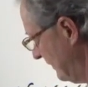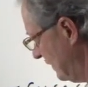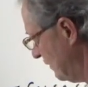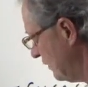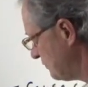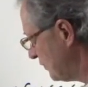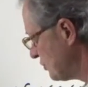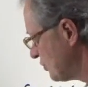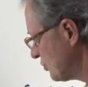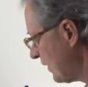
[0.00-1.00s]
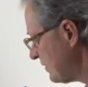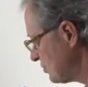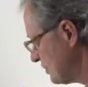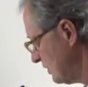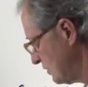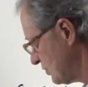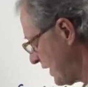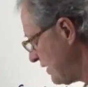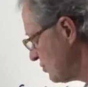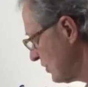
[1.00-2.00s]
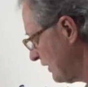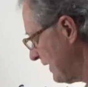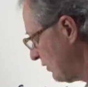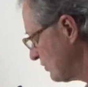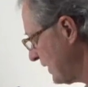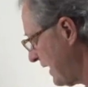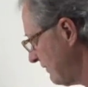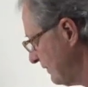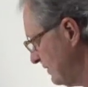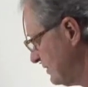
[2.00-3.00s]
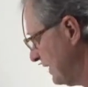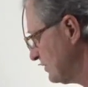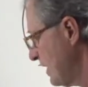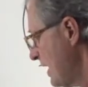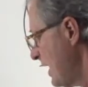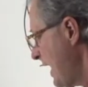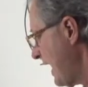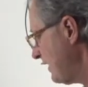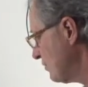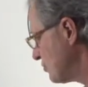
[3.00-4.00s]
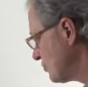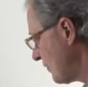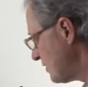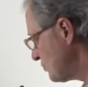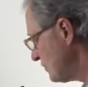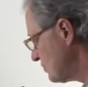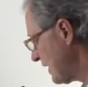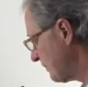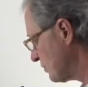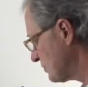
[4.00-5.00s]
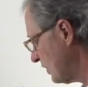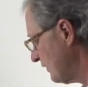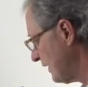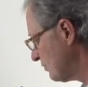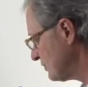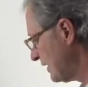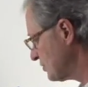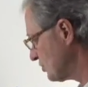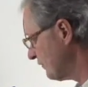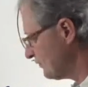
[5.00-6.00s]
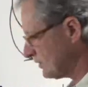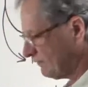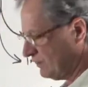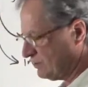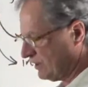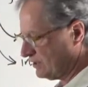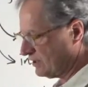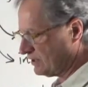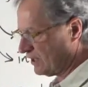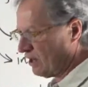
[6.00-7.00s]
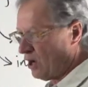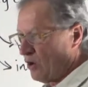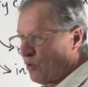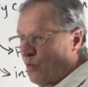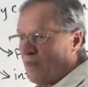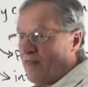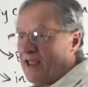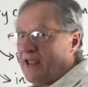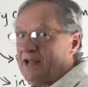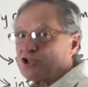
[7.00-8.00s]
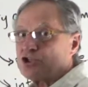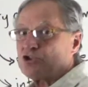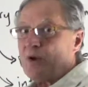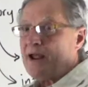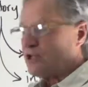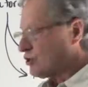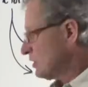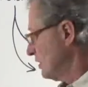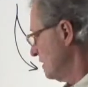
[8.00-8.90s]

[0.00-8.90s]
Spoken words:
it puts stretch or tension on the outside of these things. And there's stretch receptors on the outside surface of these things. They say, when they get stretched,